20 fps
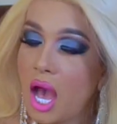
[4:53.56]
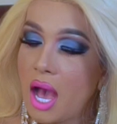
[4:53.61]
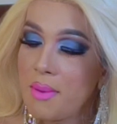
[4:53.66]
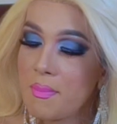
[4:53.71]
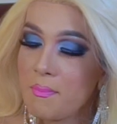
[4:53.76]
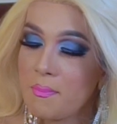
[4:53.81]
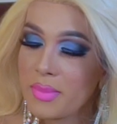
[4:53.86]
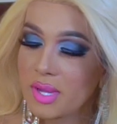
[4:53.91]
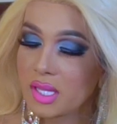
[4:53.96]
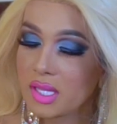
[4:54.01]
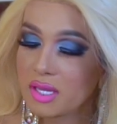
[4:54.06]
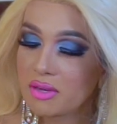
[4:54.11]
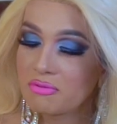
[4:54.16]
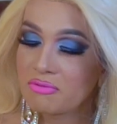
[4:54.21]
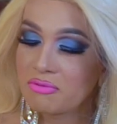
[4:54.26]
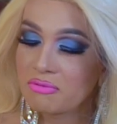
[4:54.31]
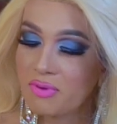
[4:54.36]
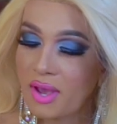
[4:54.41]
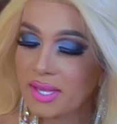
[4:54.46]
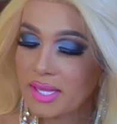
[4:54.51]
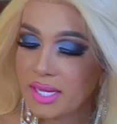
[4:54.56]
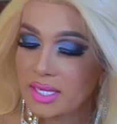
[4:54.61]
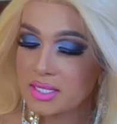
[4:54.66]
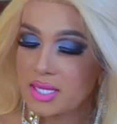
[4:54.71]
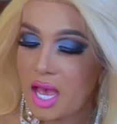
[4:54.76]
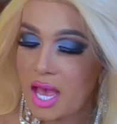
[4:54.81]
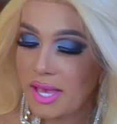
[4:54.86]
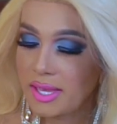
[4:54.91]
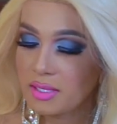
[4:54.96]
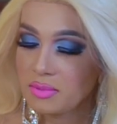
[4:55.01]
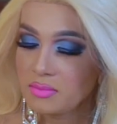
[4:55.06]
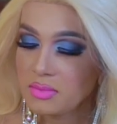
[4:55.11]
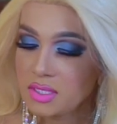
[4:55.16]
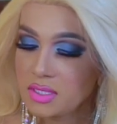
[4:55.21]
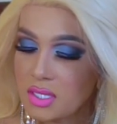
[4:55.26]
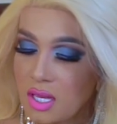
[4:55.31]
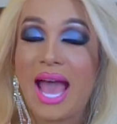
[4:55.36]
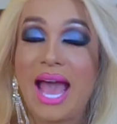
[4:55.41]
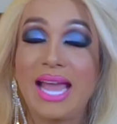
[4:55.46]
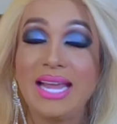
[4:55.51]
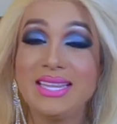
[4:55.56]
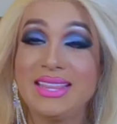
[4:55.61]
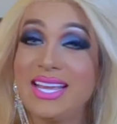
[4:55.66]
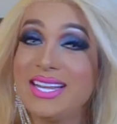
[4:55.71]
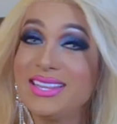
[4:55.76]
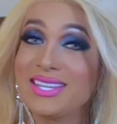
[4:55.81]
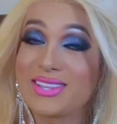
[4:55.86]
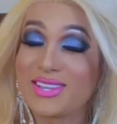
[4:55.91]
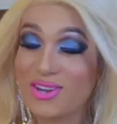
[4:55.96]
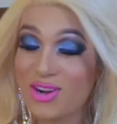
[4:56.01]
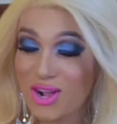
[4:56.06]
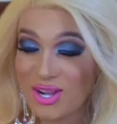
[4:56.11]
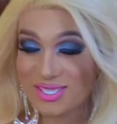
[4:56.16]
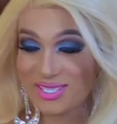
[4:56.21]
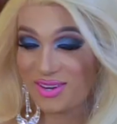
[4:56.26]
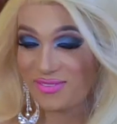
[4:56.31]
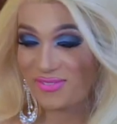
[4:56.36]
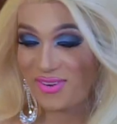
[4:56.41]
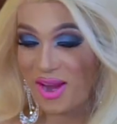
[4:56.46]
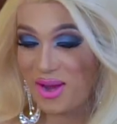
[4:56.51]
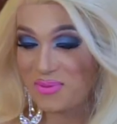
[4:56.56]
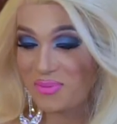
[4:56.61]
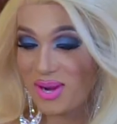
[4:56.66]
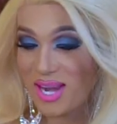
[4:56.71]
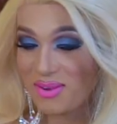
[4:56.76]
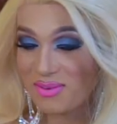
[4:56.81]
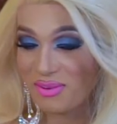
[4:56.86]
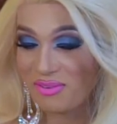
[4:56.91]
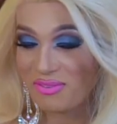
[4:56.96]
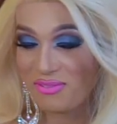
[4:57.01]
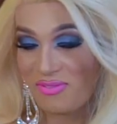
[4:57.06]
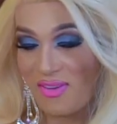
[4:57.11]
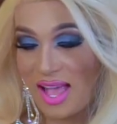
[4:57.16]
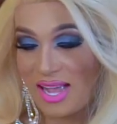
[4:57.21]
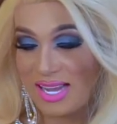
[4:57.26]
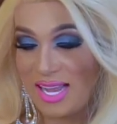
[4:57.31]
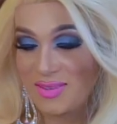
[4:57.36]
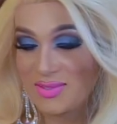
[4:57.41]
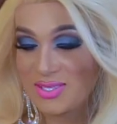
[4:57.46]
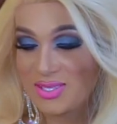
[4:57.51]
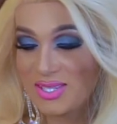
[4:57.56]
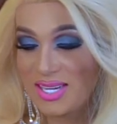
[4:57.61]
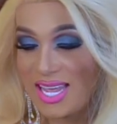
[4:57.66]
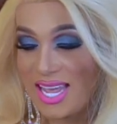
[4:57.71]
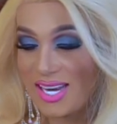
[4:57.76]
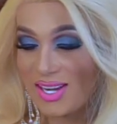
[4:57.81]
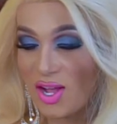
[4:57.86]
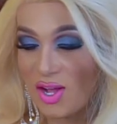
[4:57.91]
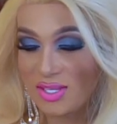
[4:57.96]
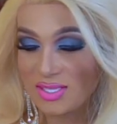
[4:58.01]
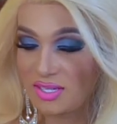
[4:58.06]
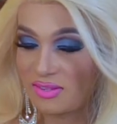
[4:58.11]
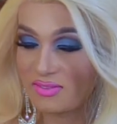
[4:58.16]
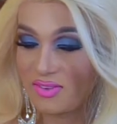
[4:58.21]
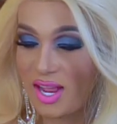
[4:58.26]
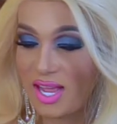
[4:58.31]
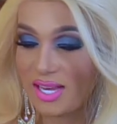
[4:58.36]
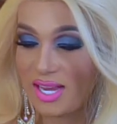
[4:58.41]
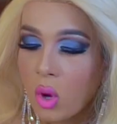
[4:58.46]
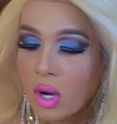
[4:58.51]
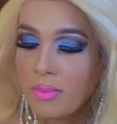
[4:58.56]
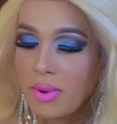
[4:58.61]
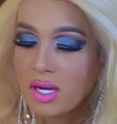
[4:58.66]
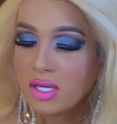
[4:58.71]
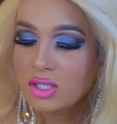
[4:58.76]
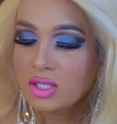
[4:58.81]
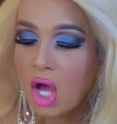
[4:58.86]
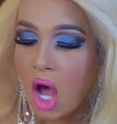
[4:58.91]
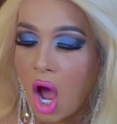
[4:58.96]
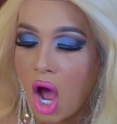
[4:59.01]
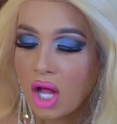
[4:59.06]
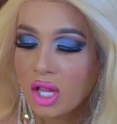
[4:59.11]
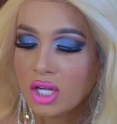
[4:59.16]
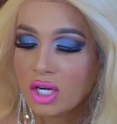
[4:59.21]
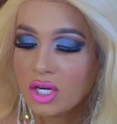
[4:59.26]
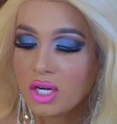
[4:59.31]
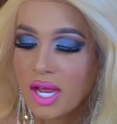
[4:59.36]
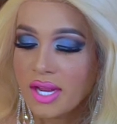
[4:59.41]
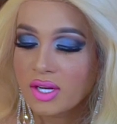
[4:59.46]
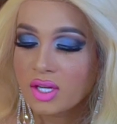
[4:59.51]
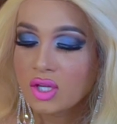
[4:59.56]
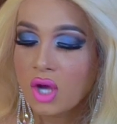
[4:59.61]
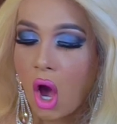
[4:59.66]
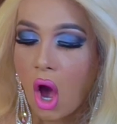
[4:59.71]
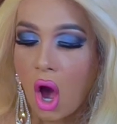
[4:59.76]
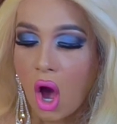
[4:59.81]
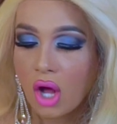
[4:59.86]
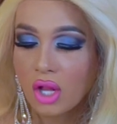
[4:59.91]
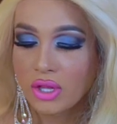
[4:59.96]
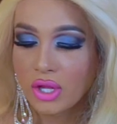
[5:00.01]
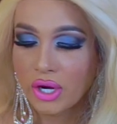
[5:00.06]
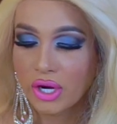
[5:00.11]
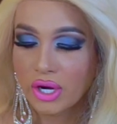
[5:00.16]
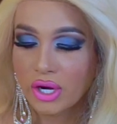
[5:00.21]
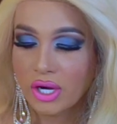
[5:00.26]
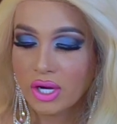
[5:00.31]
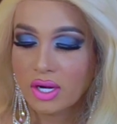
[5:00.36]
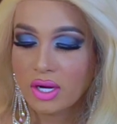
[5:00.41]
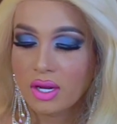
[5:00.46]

a million fucking times. I think that they're all different. Whatever, fuck. I'm just gonna hit all different. What about collar and collar?